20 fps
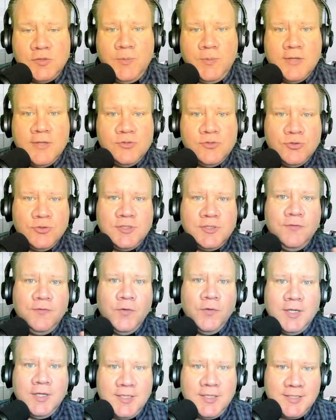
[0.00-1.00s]
because there's
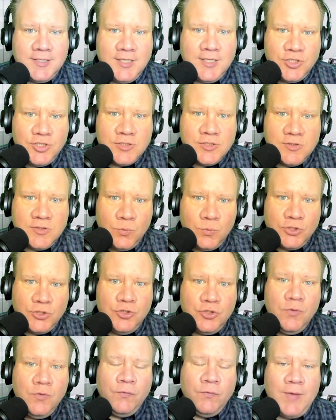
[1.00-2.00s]
different conditions in which
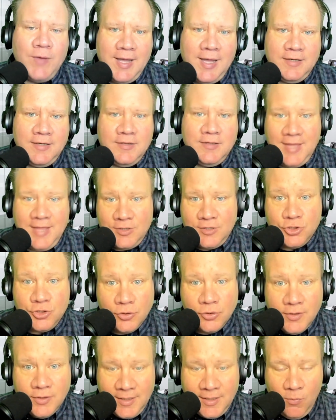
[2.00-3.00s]
you find that
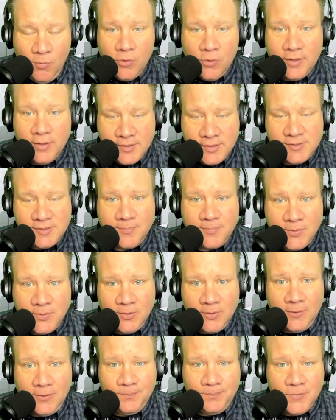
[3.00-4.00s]
journey more
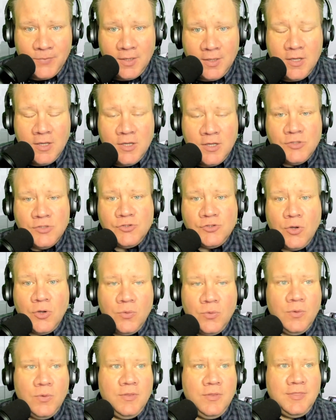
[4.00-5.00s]
acceptable.
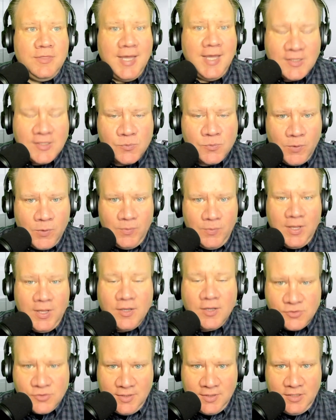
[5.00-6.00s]
So that's what we
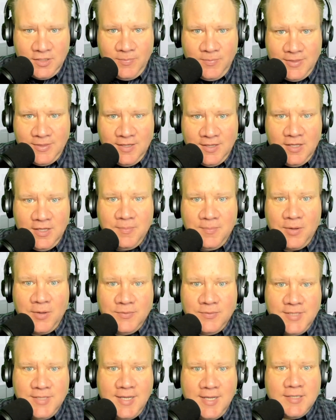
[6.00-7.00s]
also need to be thinking about
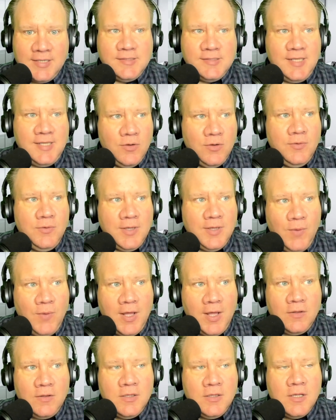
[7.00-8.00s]
with data, is saying, okay,
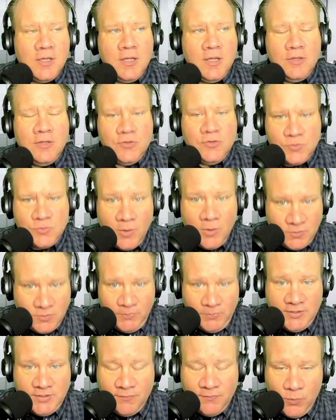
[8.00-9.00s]
well, there's
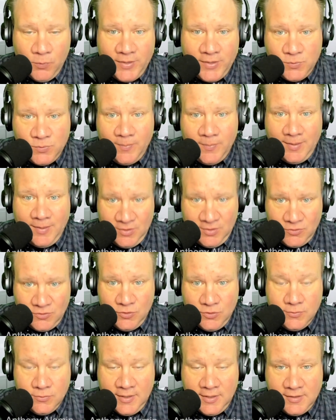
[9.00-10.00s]
multiple different ways we may
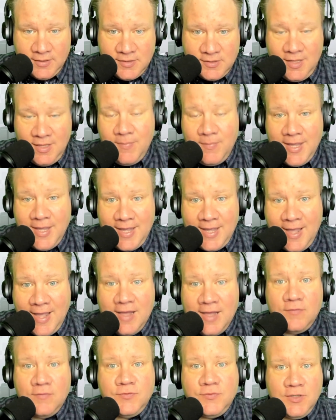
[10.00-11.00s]
do this, and they may
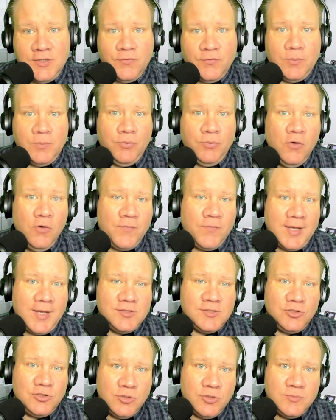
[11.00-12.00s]
have different
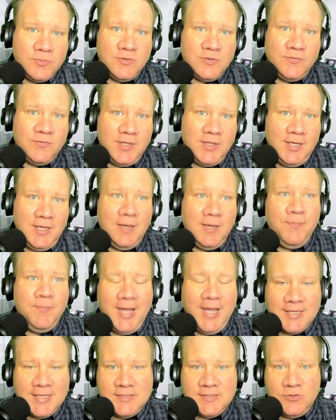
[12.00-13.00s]
profiles in terms of the
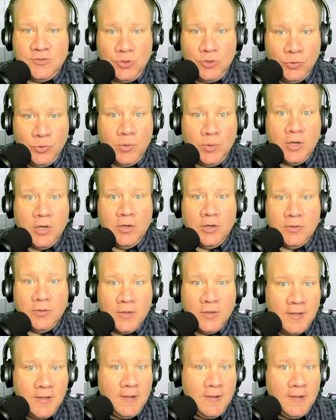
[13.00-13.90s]
impacts to our